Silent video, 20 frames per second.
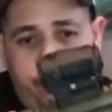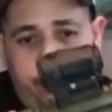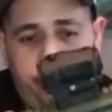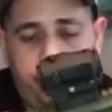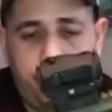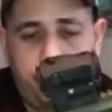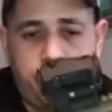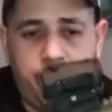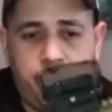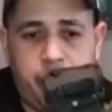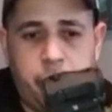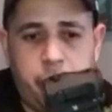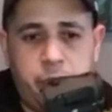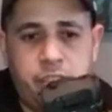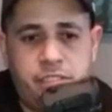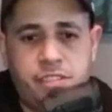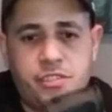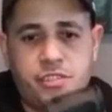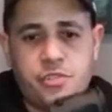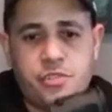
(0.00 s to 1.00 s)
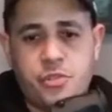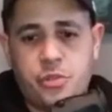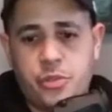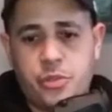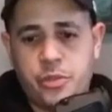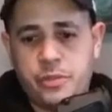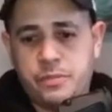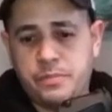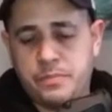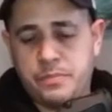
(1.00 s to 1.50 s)
pretty much destroyed.
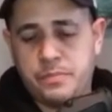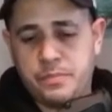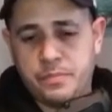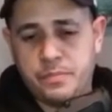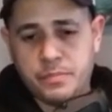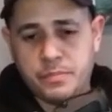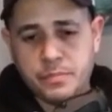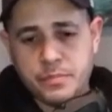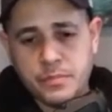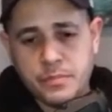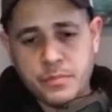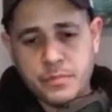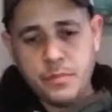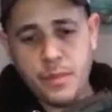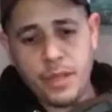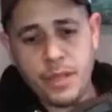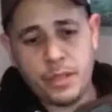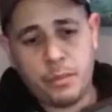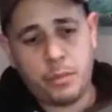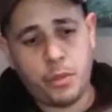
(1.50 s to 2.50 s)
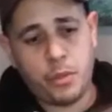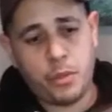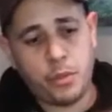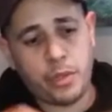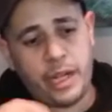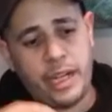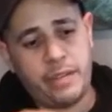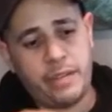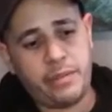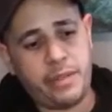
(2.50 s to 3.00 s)
The bolt
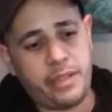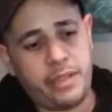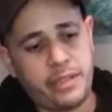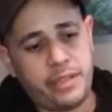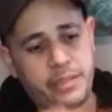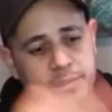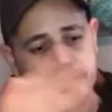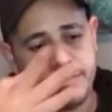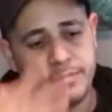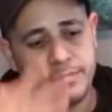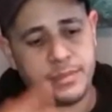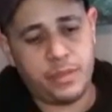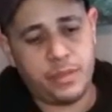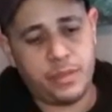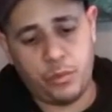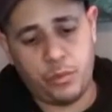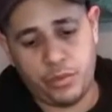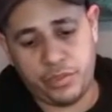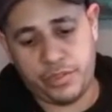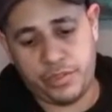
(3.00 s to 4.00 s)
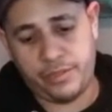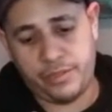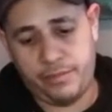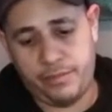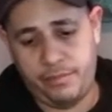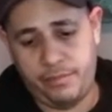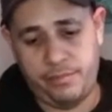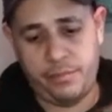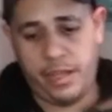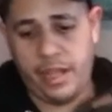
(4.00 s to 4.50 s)
carrier was
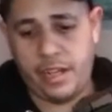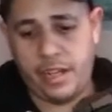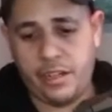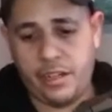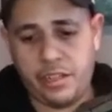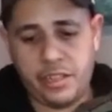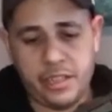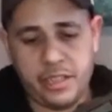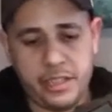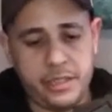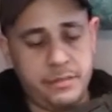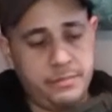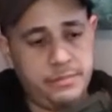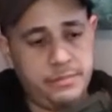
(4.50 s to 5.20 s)
not any good.